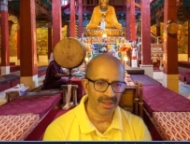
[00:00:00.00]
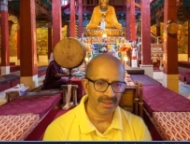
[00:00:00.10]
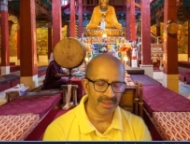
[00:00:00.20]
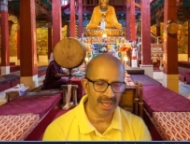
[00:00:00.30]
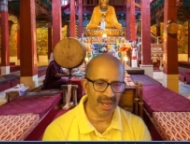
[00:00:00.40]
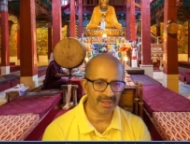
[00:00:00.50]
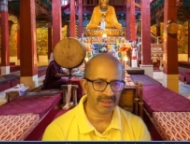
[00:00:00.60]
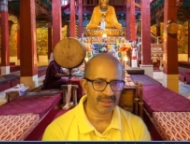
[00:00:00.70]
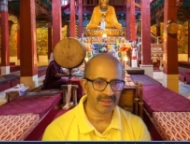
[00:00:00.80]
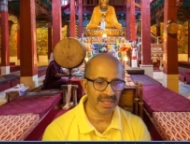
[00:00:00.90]
that
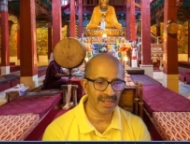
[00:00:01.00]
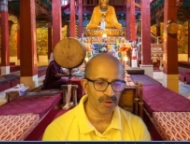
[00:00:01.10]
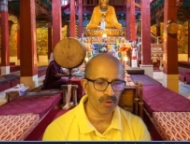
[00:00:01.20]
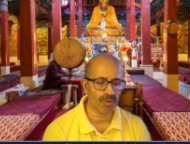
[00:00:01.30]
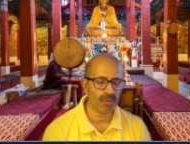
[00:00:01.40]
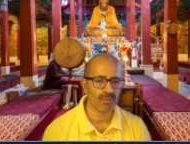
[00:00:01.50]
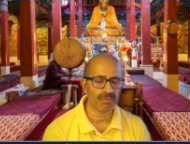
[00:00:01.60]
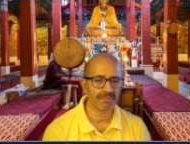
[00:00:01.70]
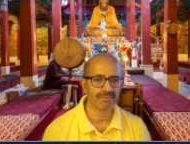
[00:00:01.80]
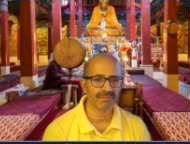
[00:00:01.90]
they know,
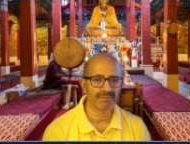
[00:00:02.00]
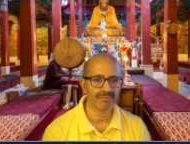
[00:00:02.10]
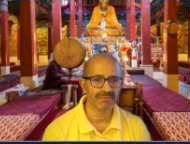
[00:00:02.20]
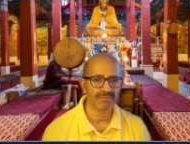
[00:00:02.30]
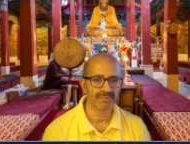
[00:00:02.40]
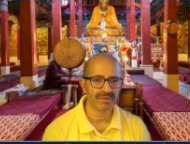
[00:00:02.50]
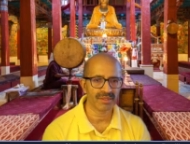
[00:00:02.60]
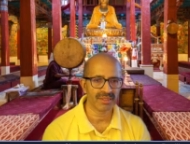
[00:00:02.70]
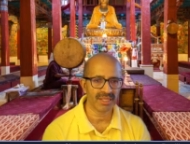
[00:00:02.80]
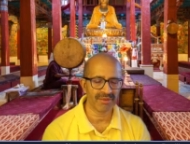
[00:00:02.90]

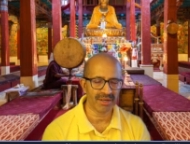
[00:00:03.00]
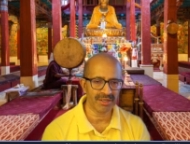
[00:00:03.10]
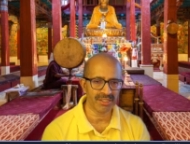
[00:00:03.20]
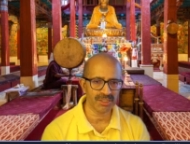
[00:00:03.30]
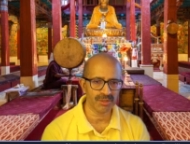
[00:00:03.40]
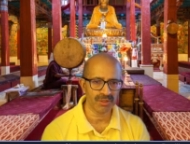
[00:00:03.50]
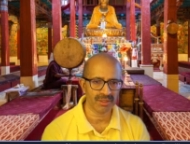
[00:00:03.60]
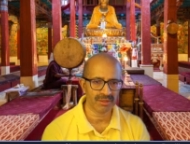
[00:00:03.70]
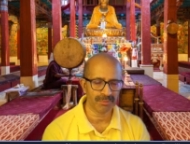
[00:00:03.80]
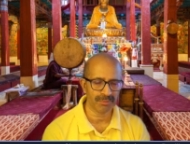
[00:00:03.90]
they have understood
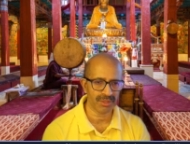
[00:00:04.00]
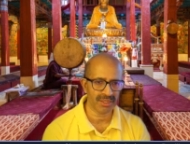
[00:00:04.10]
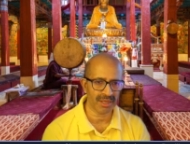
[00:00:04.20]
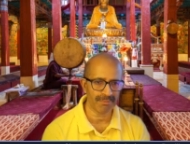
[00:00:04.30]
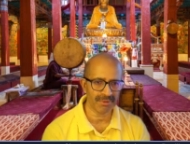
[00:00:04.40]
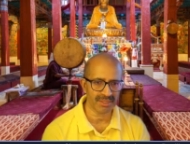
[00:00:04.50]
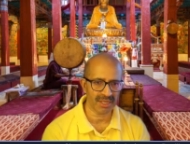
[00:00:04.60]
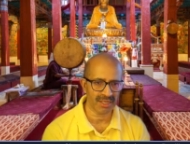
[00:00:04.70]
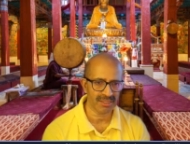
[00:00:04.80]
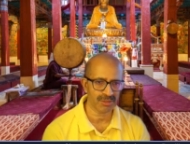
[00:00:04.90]
the Buddha, Dhamma,
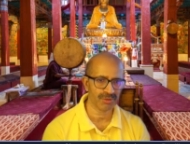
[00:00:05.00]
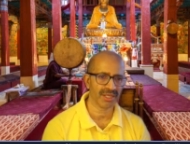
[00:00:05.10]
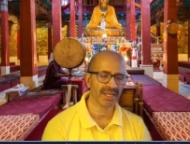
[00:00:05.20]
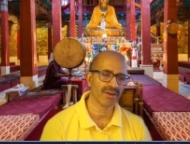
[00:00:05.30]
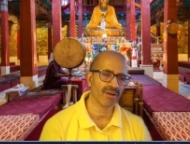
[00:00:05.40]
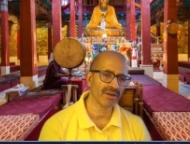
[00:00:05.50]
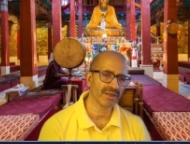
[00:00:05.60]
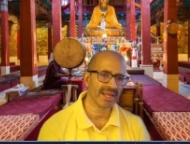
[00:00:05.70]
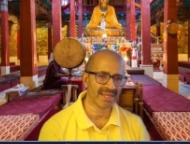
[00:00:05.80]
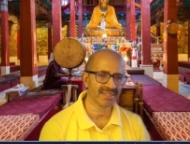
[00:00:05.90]
Sangha, so they cannot
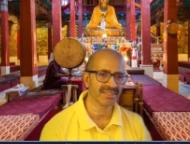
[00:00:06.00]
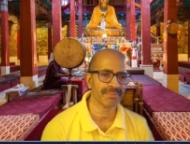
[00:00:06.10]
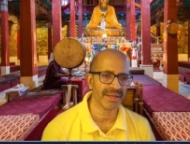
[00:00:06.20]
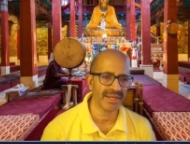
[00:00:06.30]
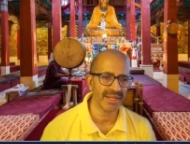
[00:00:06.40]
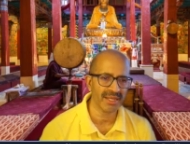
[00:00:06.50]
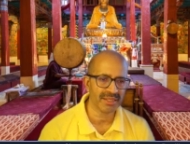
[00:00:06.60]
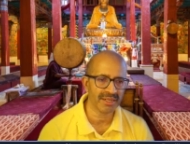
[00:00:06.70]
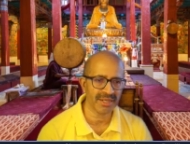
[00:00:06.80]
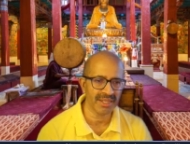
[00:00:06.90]
accept any
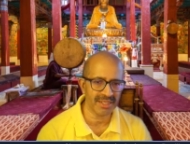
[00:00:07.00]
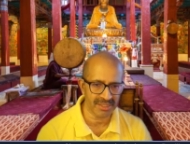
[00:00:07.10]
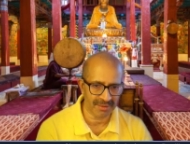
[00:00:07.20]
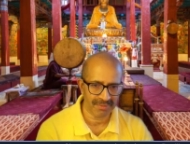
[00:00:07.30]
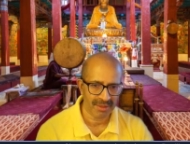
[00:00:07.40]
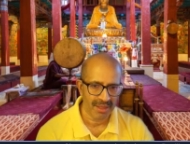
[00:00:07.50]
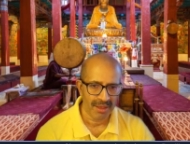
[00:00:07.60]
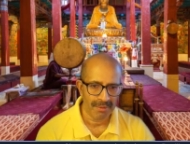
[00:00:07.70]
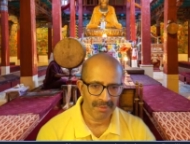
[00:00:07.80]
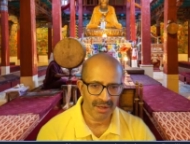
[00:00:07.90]
other teacher.
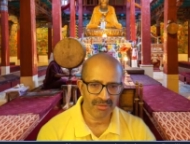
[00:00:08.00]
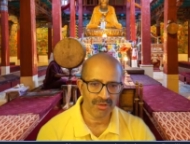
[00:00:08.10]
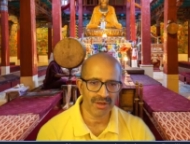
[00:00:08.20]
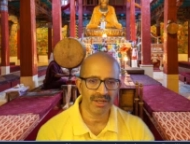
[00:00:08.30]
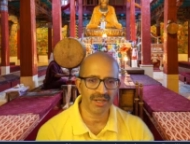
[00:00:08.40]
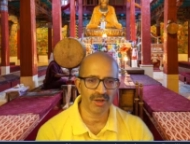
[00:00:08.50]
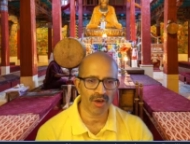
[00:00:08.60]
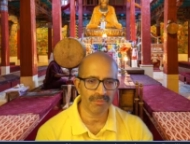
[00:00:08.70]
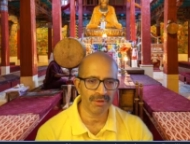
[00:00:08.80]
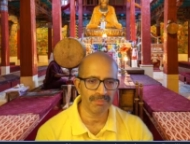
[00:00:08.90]
But for a
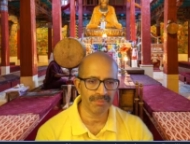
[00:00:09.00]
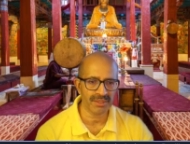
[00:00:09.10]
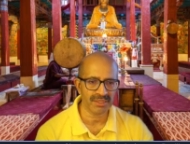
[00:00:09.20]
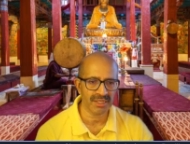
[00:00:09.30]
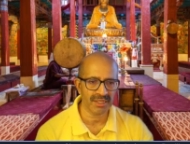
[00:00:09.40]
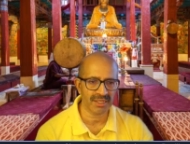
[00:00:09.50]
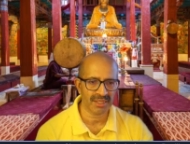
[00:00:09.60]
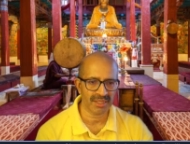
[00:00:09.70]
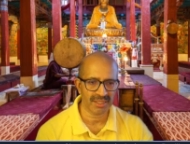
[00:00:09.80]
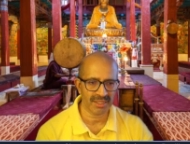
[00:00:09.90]
normal person,
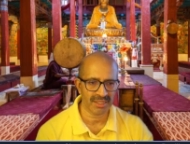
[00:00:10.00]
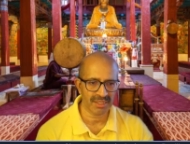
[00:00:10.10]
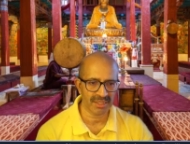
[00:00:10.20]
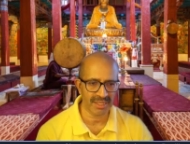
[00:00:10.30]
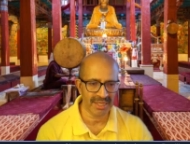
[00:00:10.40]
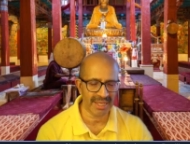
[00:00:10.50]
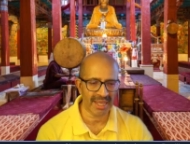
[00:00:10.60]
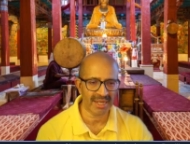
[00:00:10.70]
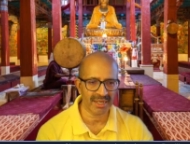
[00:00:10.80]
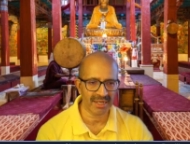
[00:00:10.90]
he
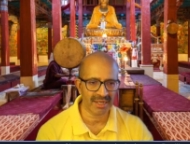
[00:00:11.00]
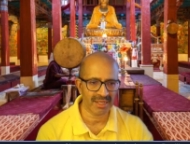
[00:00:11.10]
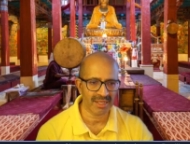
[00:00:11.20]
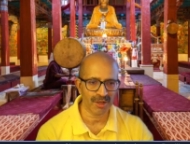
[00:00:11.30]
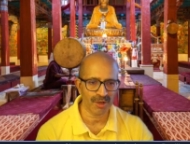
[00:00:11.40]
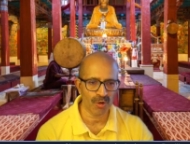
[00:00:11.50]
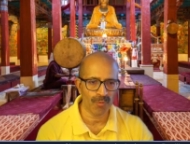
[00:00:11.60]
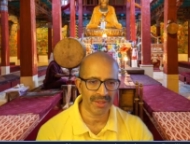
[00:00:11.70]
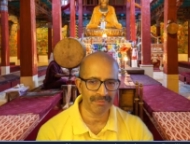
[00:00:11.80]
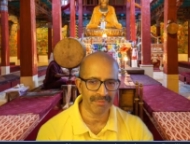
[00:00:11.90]
can go
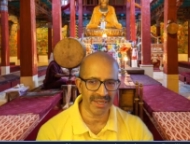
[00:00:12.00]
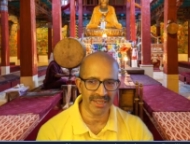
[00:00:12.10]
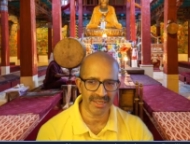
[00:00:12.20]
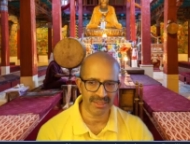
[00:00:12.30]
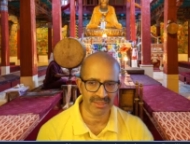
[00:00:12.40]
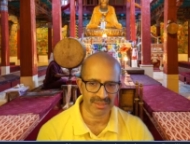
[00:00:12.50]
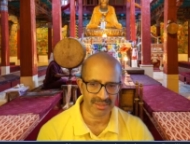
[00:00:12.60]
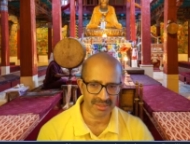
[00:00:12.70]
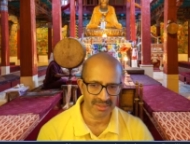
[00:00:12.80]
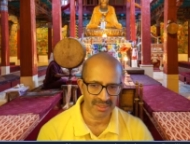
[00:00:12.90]
with many teachers.